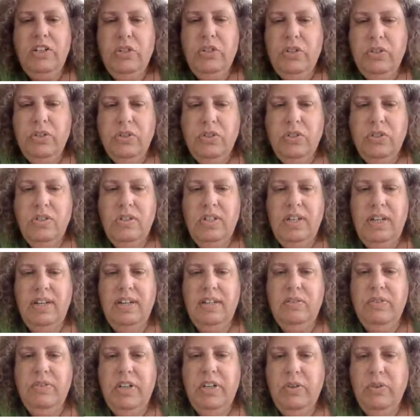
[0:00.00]
Then I should also say
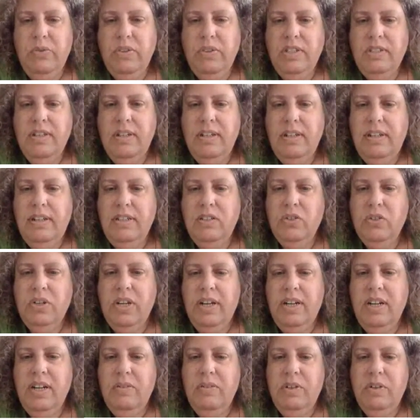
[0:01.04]
that very recently,
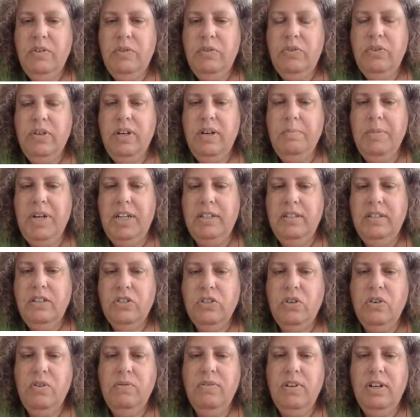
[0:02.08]
together with uh,
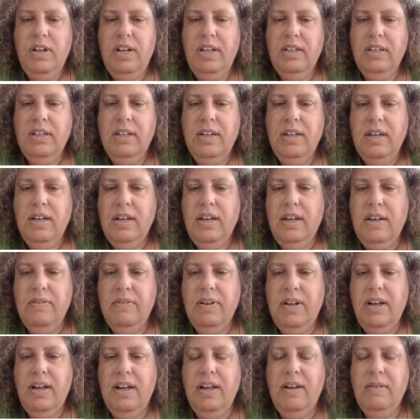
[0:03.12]
Matjaž Konvalinka,
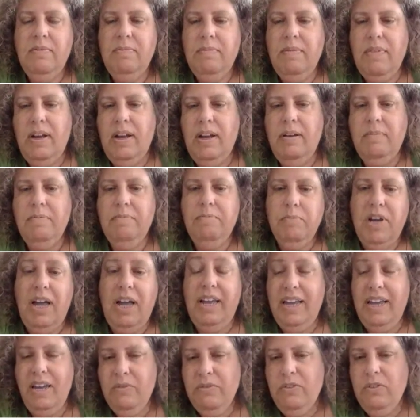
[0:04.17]
uh,
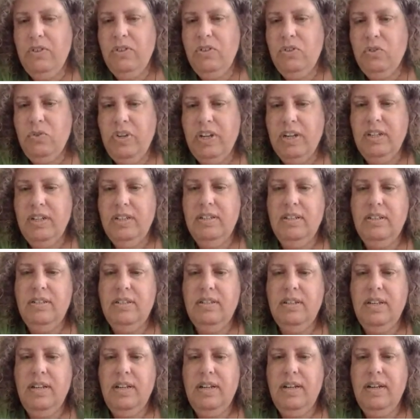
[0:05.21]
I have
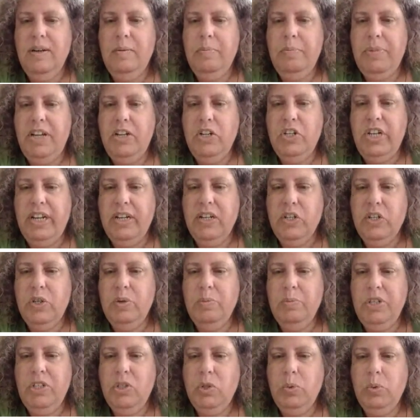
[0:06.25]
constructed a
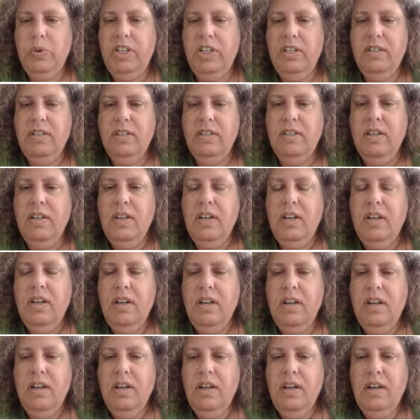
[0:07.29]
bijection between
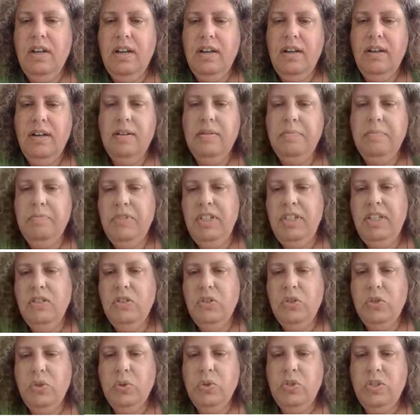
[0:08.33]
uh,
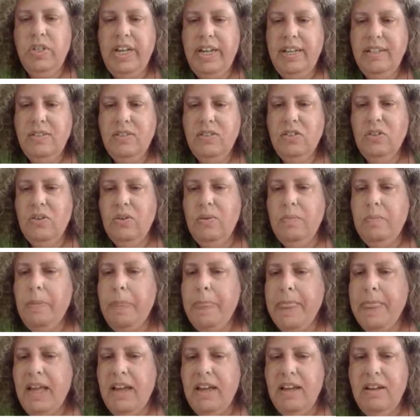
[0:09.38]
these two sets. So
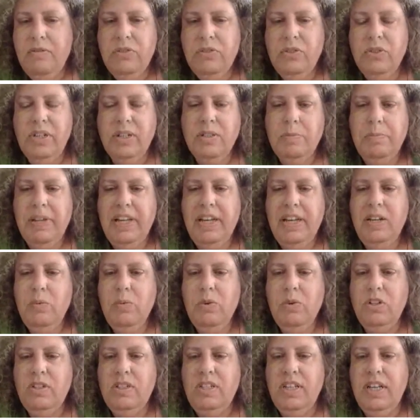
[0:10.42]
I have to
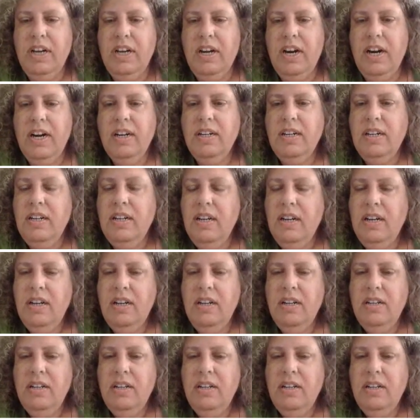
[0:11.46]
explain what they are.